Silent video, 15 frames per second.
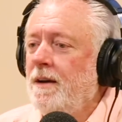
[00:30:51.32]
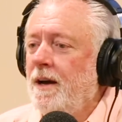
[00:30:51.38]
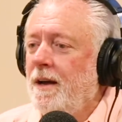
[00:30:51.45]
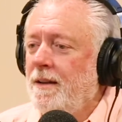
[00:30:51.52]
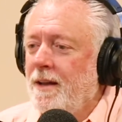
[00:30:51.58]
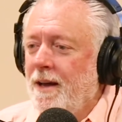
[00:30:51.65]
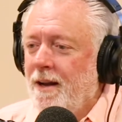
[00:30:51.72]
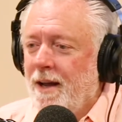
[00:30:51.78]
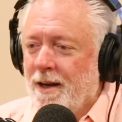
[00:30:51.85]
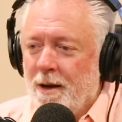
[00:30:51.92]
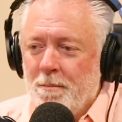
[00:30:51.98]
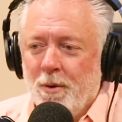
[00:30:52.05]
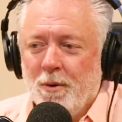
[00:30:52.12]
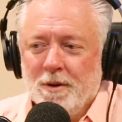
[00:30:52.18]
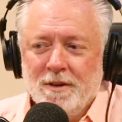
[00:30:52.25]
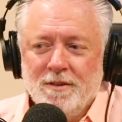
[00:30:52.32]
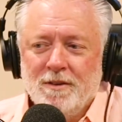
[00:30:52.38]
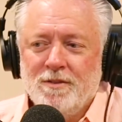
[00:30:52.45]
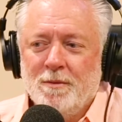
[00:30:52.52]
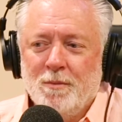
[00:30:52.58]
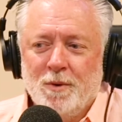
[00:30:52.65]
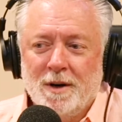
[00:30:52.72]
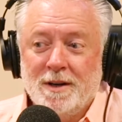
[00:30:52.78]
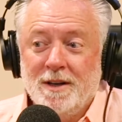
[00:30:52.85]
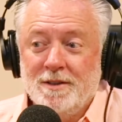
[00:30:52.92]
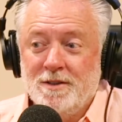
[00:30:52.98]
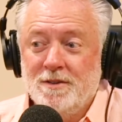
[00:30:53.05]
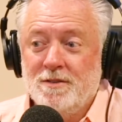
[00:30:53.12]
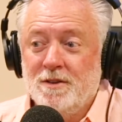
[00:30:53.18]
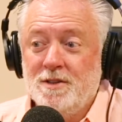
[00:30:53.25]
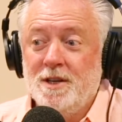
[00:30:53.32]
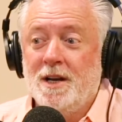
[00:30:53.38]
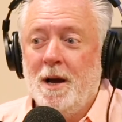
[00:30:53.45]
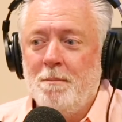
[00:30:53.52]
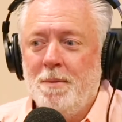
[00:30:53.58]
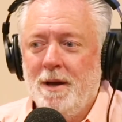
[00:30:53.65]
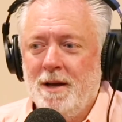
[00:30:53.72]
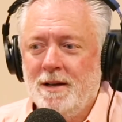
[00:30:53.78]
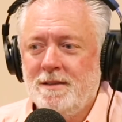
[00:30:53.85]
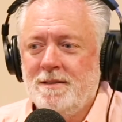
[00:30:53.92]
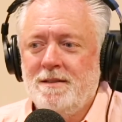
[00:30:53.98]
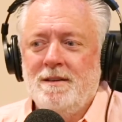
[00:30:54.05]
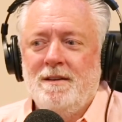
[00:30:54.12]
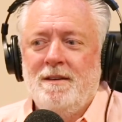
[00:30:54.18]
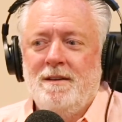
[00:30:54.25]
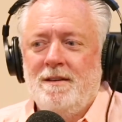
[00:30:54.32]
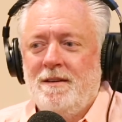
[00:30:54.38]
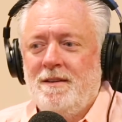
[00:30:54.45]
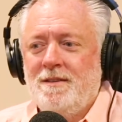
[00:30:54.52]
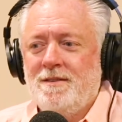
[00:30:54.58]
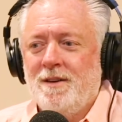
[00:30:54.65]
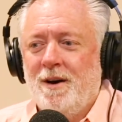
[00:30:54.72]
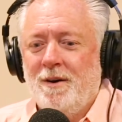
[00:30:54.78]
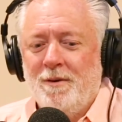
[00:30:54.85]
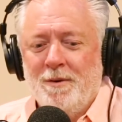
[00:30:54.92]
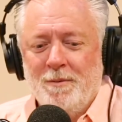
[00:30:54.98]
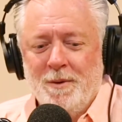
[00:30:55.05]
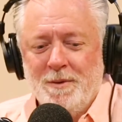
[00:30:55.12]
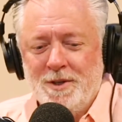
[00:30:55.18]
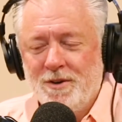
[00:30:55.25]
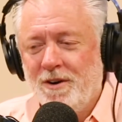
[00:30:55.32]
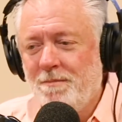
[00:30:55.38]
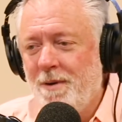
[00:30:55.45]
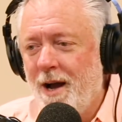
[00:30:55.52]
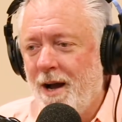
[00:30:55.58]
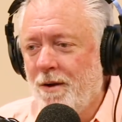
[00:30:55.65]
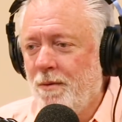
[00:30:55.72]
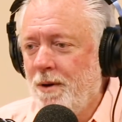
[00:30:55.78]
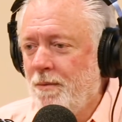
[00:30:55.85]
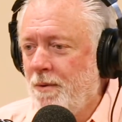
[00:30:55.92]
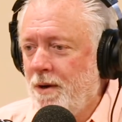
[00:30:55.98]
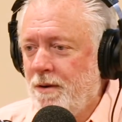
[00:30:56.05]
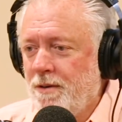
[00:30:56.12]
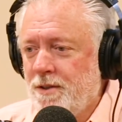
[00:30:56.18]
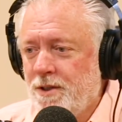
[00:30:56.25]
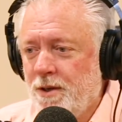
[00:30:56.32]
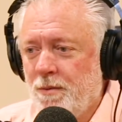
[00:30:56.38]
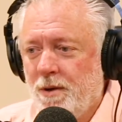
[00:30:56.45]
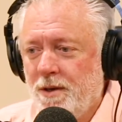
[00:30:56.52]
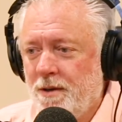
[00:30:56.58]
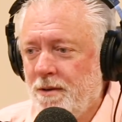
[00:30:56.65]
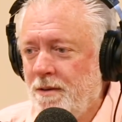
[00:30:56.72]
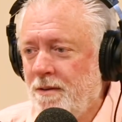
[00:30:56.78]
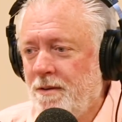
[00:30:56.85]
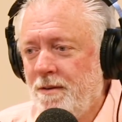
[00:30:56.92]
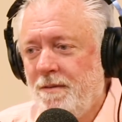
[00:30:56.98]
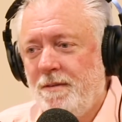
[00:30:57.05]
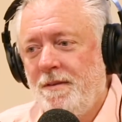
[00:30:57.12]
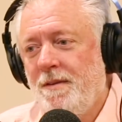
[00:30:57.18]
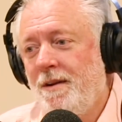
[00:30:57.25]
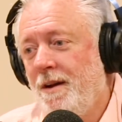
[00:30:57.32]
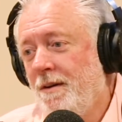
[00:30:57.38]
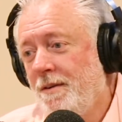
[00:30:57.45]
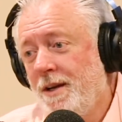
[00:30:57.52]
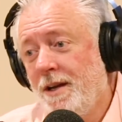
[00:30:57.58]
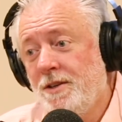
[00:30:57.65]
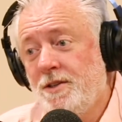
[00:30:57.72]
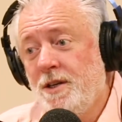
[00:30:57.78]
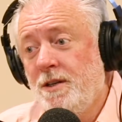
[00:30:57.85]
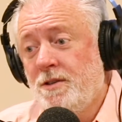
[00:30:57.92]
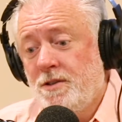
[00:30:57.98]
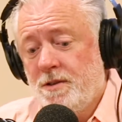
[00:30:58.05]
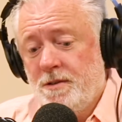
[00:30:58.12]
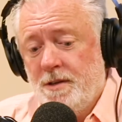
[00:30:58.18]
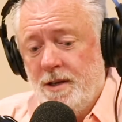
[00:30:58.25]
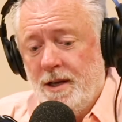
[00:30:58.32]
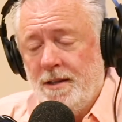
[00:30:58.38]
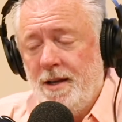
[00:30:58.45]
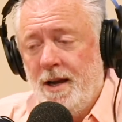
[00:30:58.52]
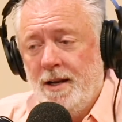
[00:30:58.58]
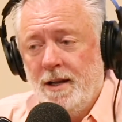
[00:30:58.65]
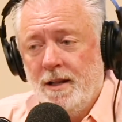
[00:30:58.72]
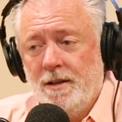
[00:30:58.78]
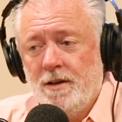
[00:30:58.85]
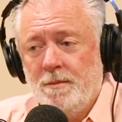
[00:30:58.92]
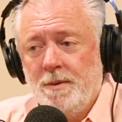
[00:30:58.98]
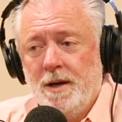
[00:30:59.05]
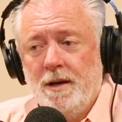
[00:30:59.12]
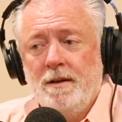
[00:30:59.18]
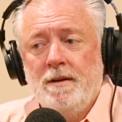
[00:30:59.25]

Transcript: and then I got pulled into some work issues, so she got pissed. So when we drove back, she wanted to, again, she's dictating a little bit.